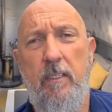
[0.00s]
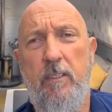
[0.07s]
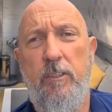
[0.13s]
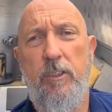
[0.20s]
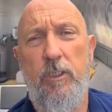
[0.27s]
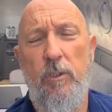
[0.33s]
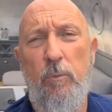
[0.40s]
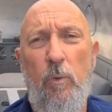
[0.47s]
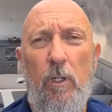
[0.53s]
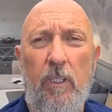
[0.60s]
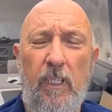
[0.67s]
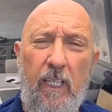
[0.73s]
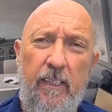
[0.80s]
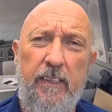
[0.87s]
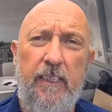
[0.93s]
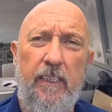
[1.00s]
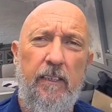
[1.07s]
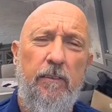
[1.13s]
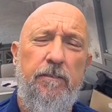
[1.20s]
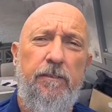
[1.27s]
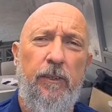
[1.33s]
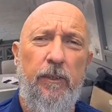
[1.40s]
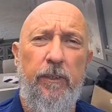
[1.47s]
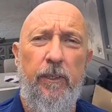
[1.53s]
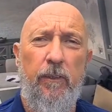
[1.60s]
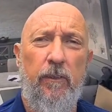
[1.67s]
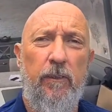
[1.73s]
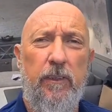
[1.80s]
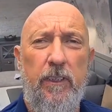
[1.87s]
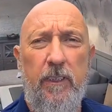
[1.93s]
so one last little
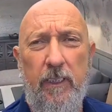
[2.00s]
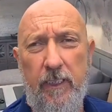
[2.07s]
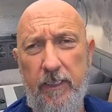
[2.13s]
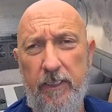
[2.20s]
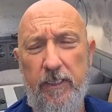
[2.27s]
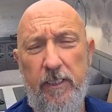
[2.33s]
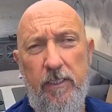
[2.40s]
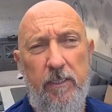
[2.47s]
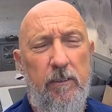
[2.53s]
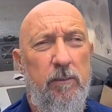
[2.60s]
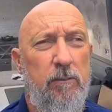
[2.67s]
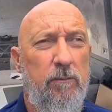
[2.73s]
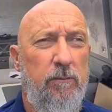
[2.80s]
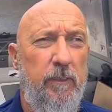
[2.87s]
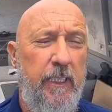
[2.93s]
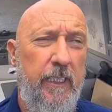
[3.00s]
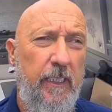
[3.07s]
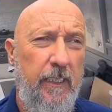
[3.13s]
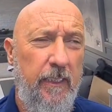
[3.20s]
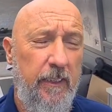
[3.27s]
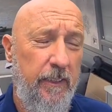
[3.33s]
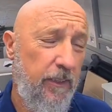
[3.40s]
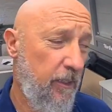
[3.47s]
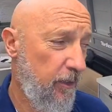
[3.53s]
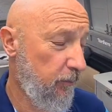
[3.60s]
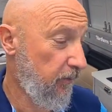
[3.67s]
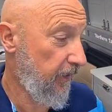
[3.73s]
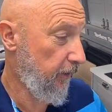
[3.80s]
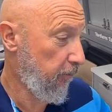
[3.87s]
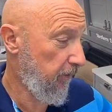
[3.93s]
footnote, and it's to do
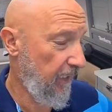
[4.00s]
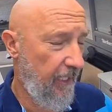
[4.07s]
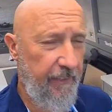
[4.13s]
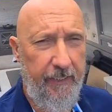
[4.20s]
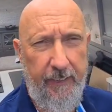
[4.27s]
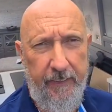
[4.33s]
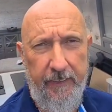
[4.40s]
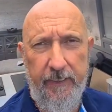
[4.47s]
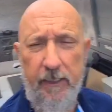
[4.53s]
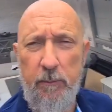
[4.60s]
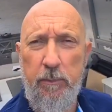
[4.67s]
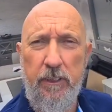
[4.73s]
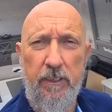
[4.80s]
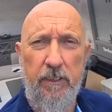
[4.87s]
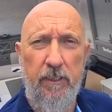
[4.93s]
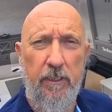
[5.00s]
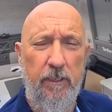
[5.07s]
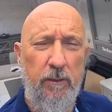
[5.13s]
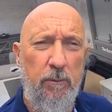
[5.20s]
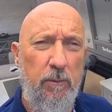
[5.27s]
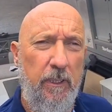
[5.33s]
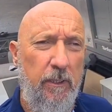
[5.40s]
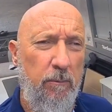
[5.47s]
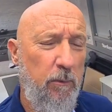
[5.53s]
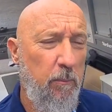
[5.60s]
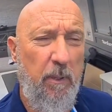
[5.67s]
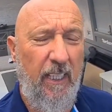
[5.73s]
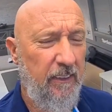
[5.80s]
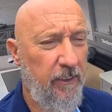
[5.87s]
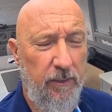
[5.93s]
with the planner heater, but it's to do with
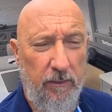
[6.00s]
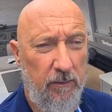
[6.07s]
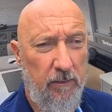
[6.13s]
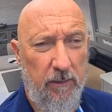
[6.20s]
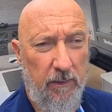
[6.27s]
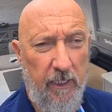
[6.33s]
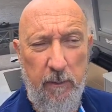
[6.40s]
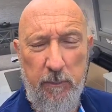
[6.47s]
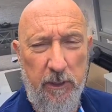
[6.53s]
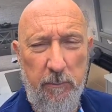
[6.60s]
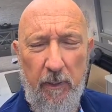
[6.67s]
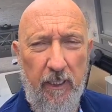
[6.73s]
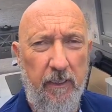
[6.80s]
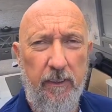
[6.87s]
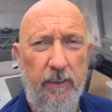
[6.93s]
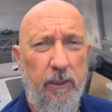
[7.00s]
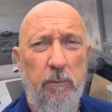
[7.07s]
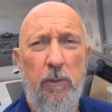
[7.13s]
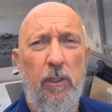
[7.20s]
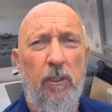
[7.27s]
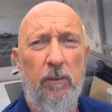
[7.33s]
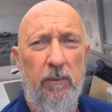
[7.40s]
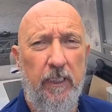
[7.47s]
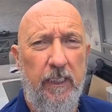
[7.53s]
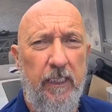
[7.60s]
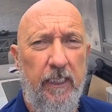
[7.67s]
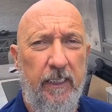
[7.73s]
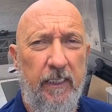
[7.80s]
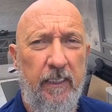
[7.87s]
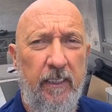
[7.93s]
Webasto's or Eberspacher's, them all
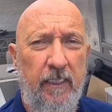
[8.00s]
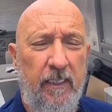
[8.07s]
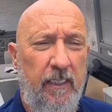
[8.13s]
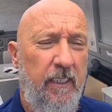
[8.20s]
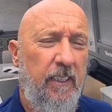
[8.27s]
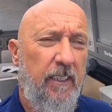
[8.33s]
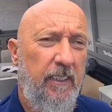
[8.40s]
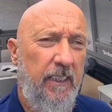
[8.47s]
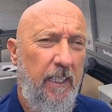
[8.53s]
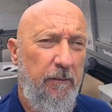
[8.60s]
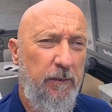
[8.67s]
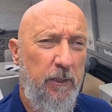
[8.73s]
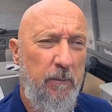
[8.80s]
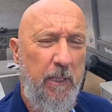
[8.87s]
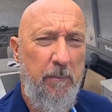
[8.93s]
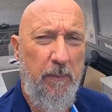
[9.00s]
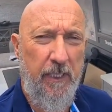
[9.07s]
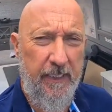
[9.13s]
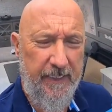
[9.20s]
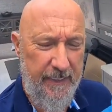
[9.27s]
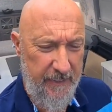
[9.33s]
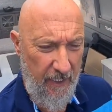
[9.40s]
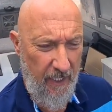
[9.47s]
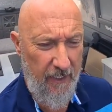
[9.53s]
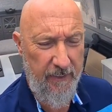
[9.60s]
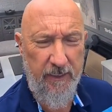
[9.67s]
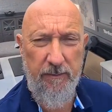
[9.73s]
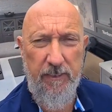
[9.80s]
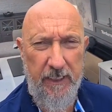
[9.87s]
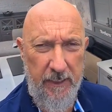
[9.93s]
really. You have to remember the size
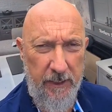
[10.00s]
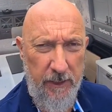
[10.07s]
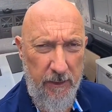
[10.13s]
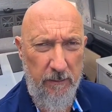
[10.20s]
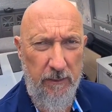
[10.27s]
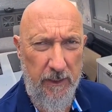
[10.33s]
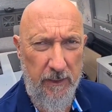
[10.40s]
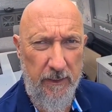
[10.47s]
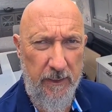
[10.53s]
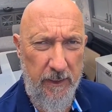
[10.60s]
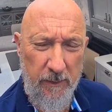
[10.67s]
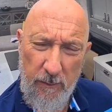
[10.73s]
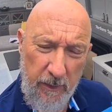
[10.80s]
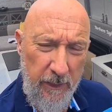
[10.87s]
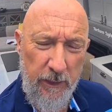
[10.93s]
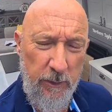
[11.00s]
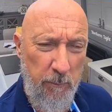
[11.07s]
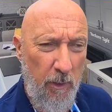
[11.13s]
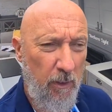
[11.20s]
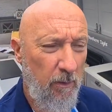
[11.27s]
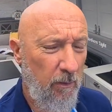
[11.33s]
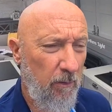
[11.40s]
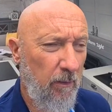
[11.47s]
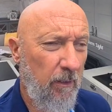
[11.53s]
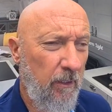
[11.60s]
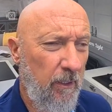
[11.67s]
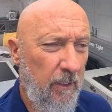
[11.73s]
of these units. They're only small.